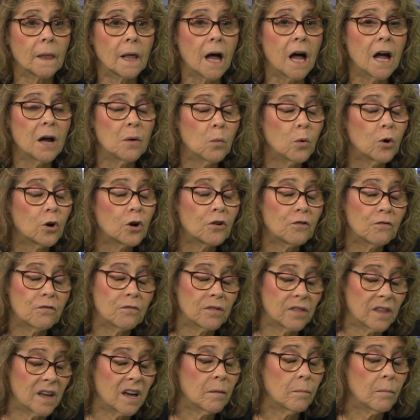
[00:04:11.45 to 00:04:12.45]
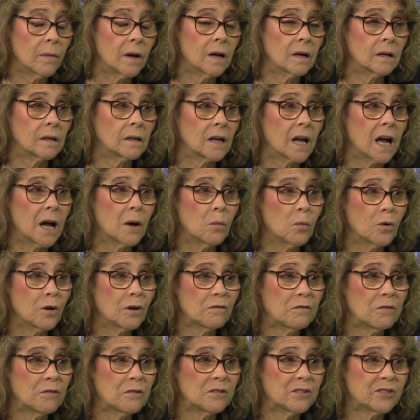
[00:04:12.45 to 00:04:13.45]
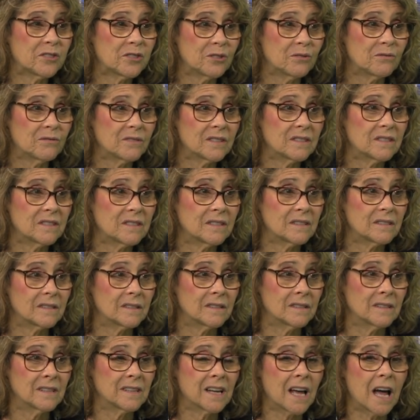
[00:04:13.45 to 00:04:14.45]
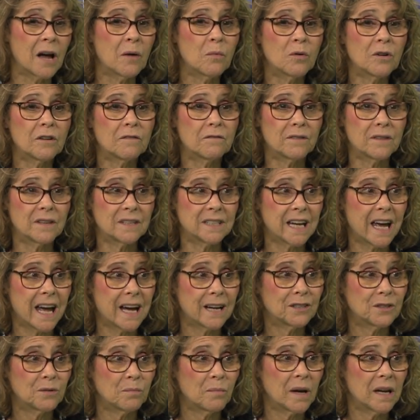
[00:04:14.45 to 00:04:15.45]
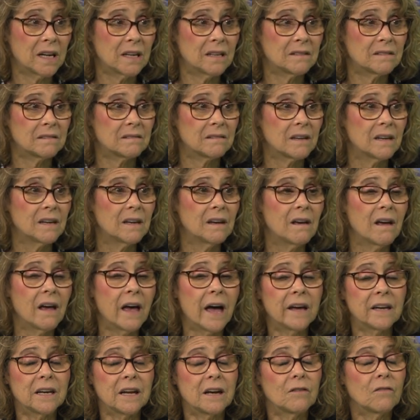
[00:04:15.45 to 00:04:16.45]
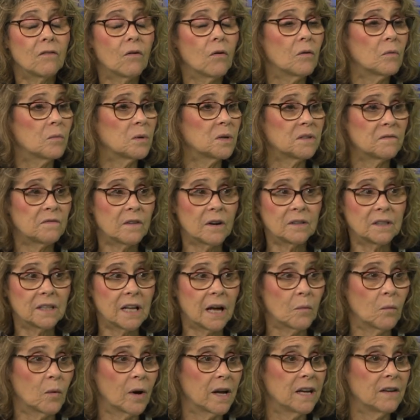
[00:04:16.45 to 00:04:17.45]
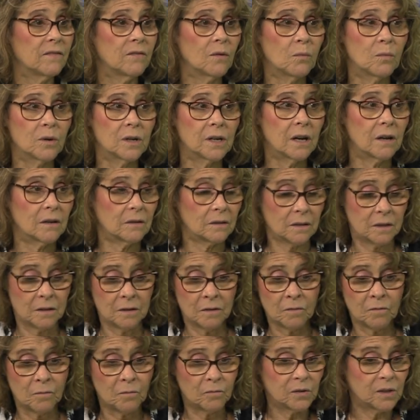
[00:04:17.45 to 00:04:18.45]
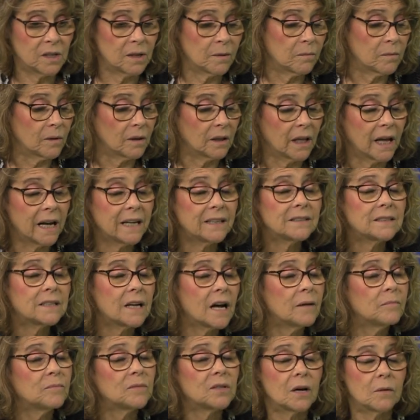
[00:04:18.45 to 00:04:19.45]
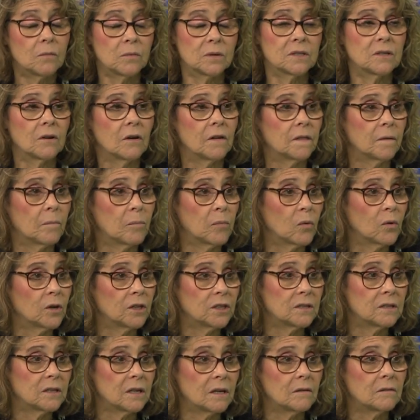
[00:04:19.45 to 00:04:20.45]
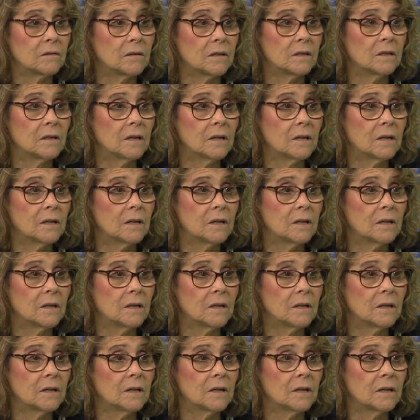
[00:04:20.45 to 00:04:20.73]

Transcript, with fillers: I work for them. I mm-hmm. work for the students. I work for the taxpayers. And I always felt that way even when the last times I was on the board too.